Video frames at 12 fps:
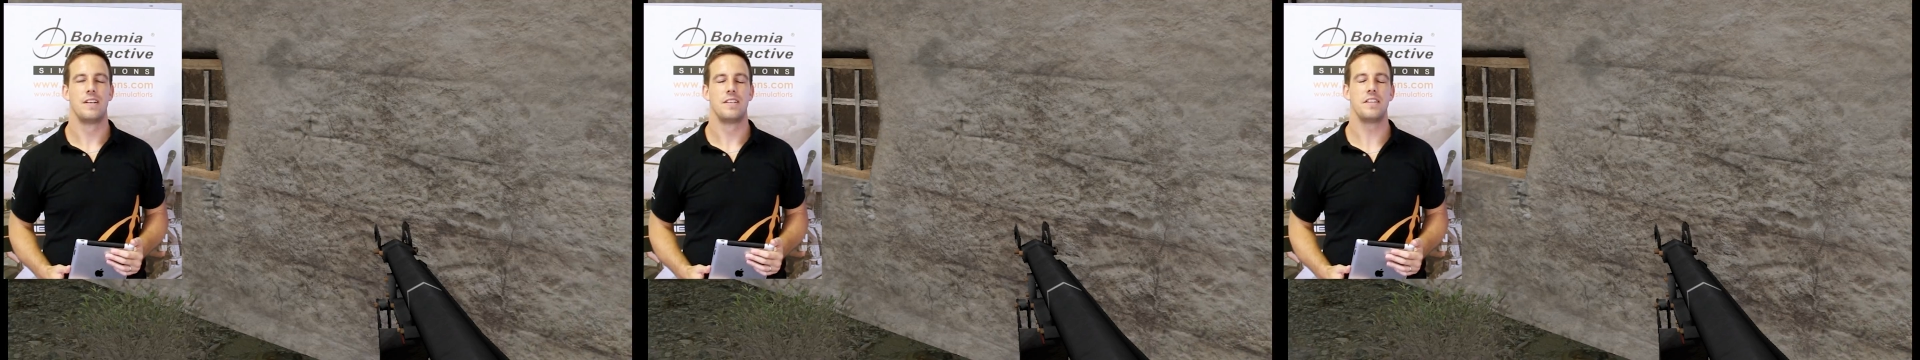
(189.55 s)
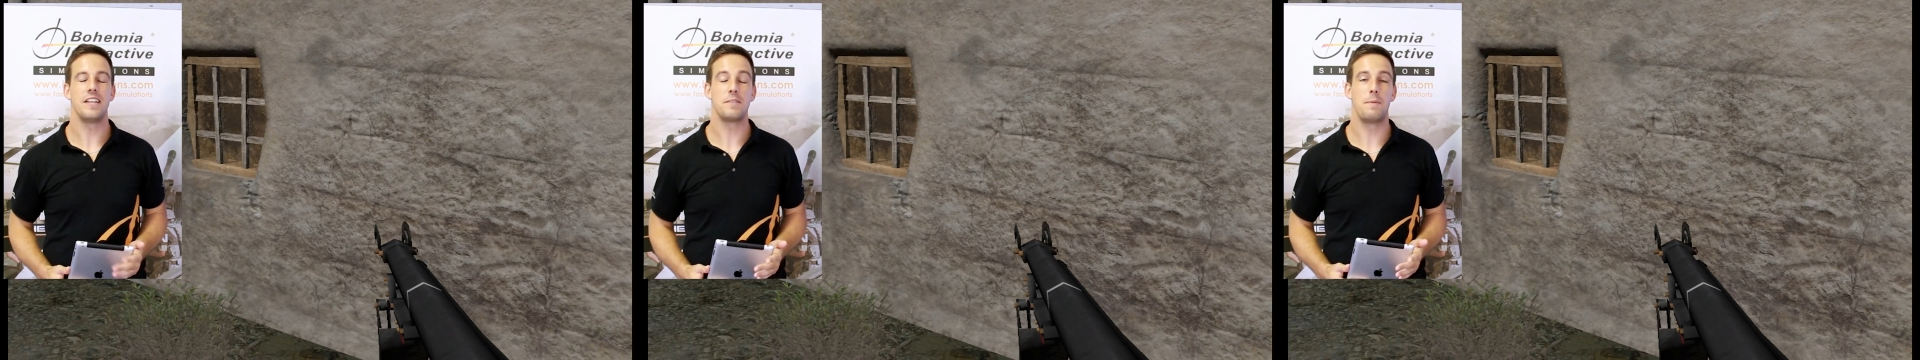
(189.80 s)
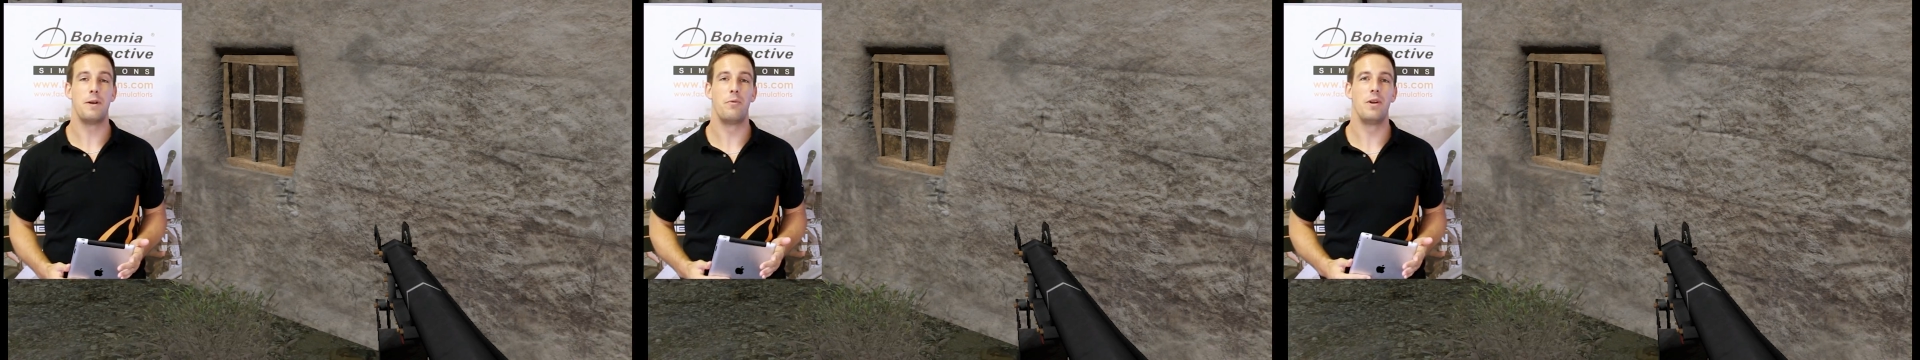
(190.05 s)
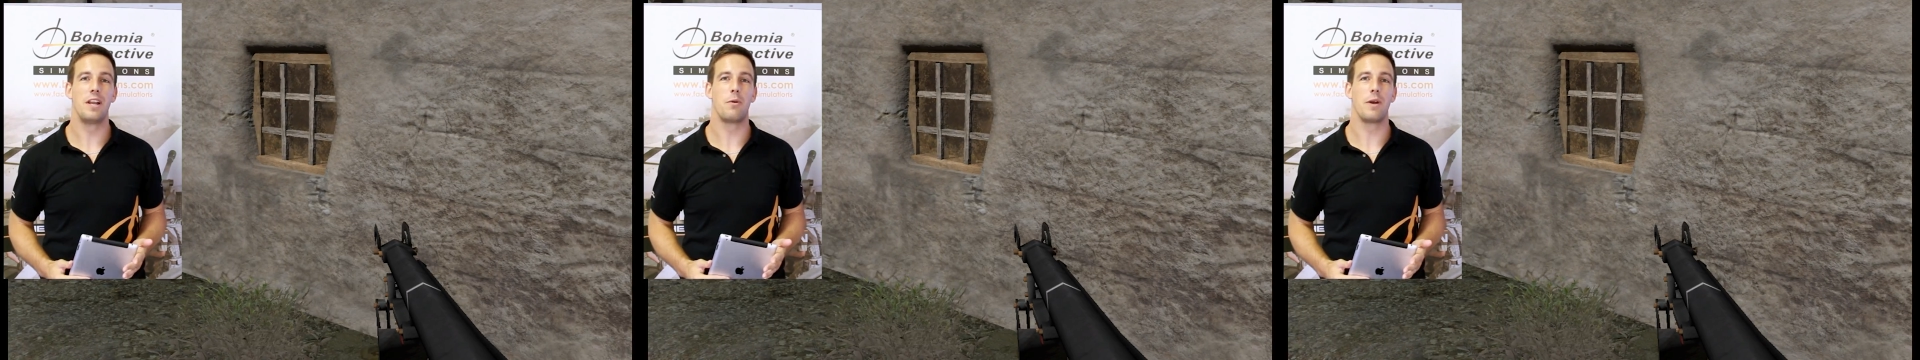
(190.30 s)
So that's been a
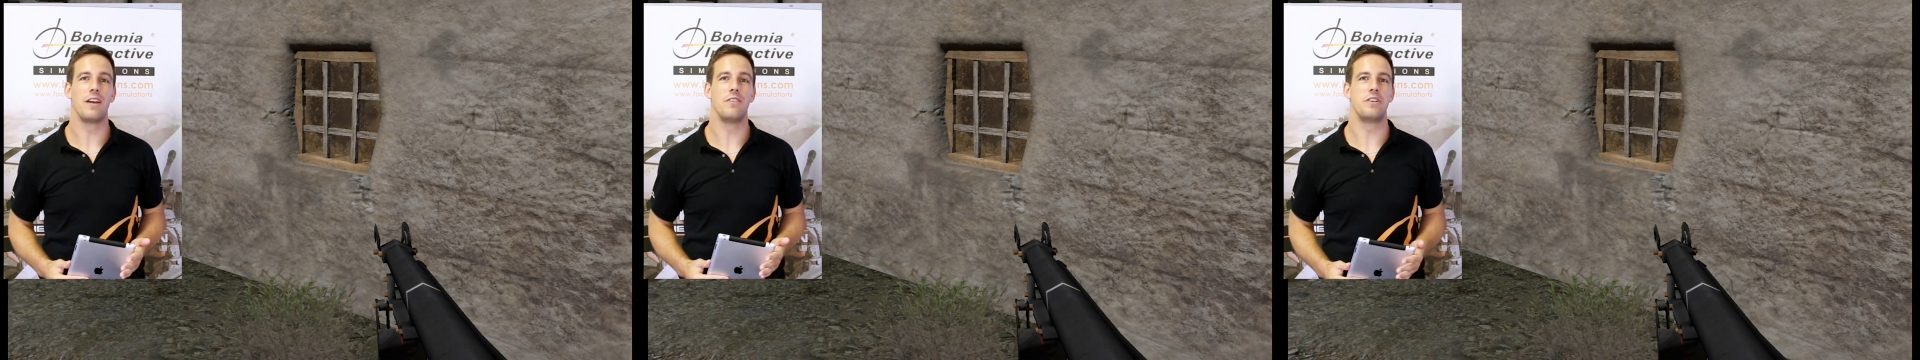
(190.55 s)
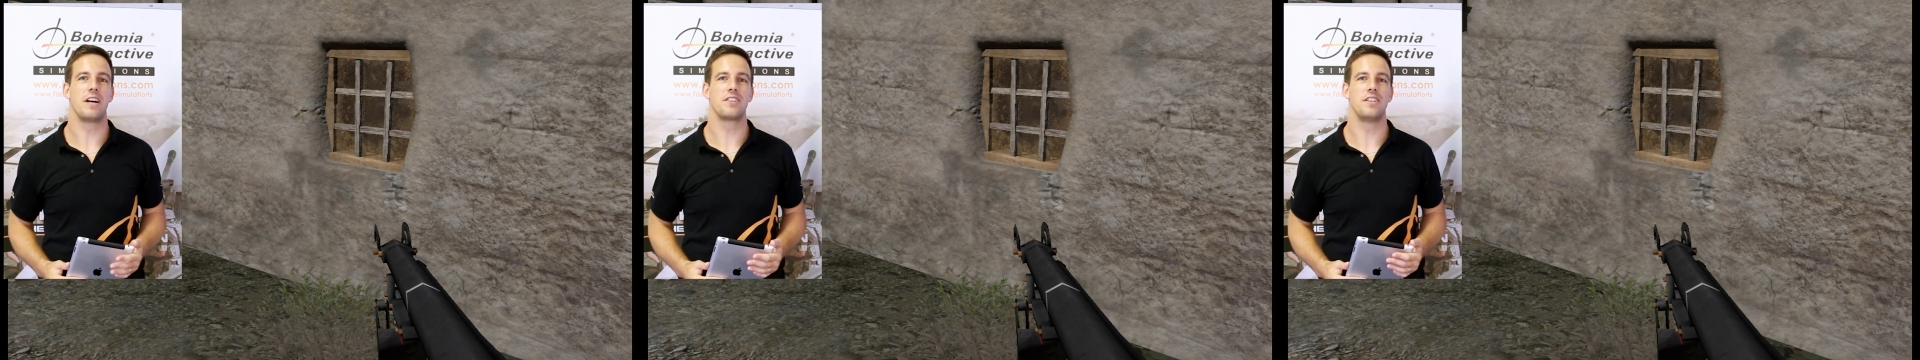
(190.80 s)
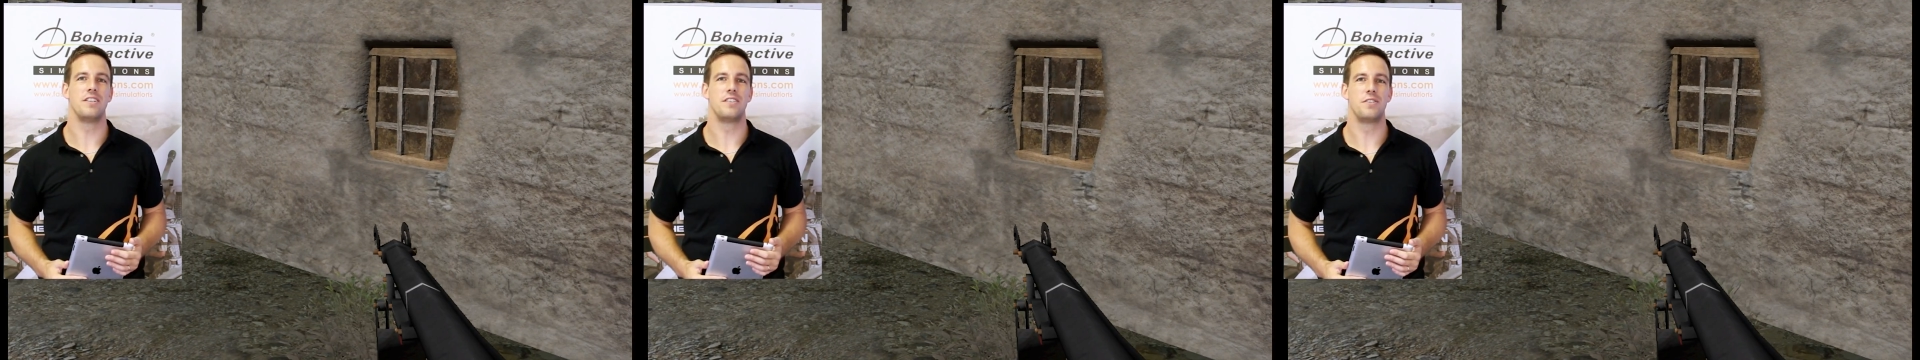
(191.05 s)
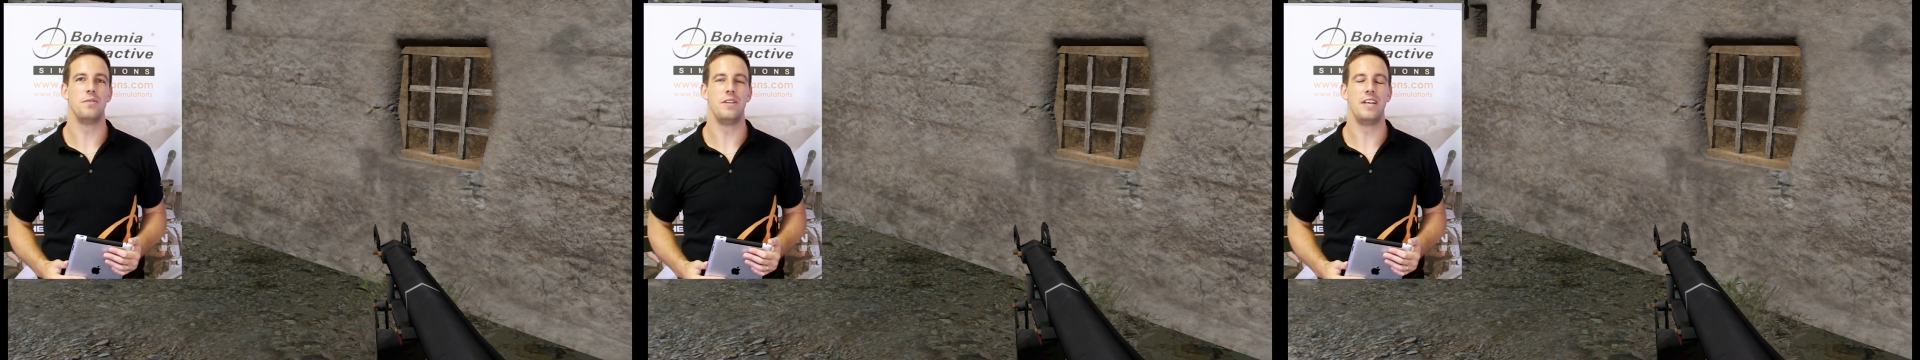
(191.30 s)
really quick introduction
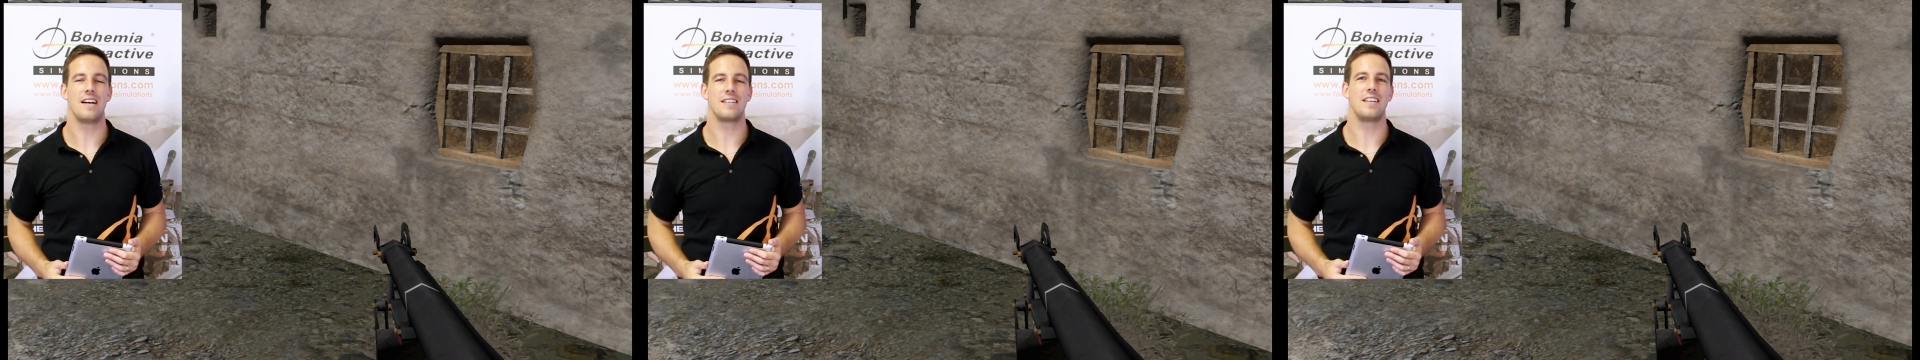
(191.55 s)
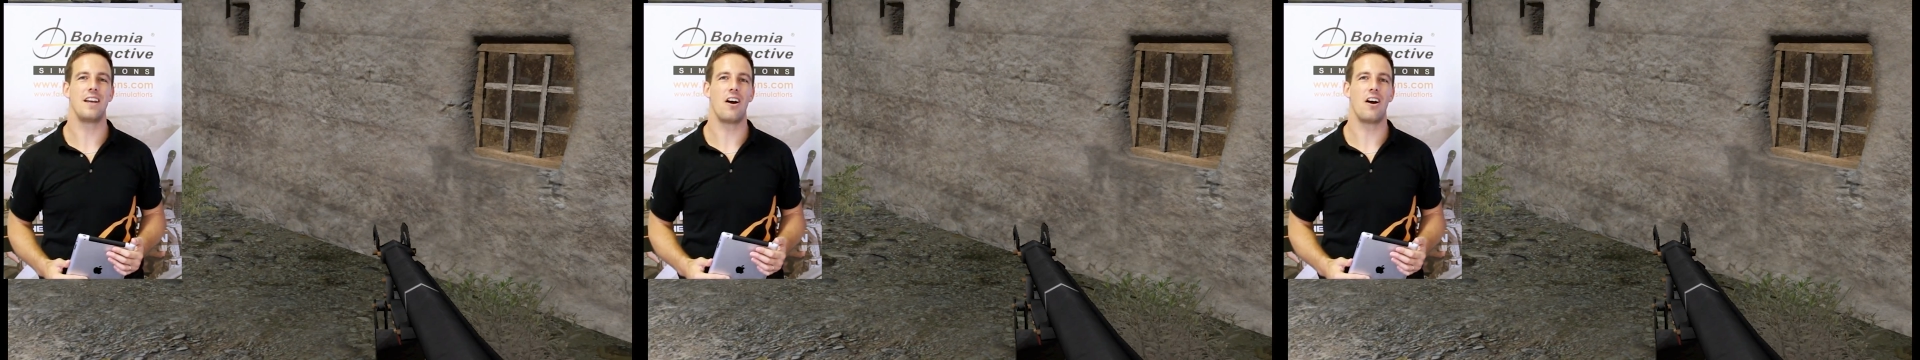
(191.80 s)
to the Husky